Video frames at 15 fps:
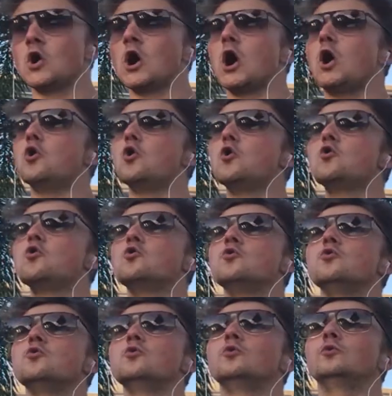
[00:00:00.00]

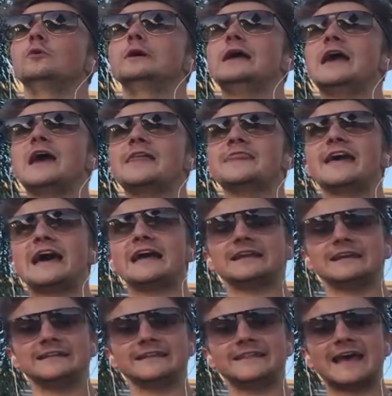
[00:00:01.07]
Oh,
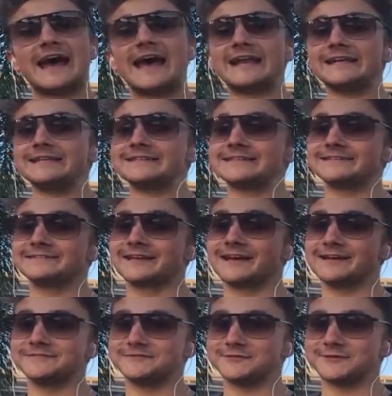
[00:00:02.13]
that is a
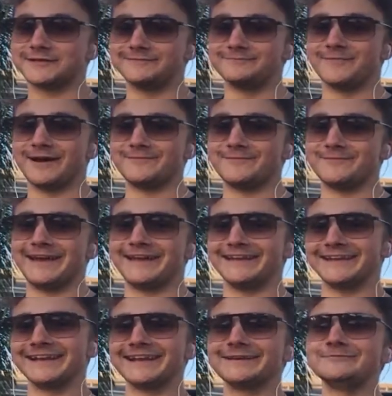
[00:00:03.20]
tough one, my
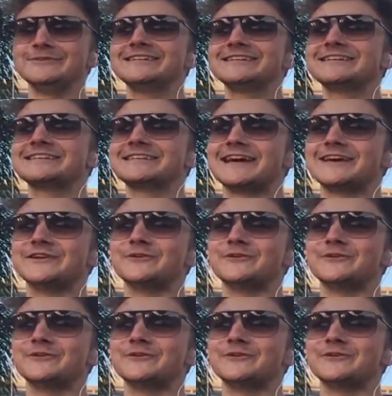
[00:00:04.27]
man. Let me just tell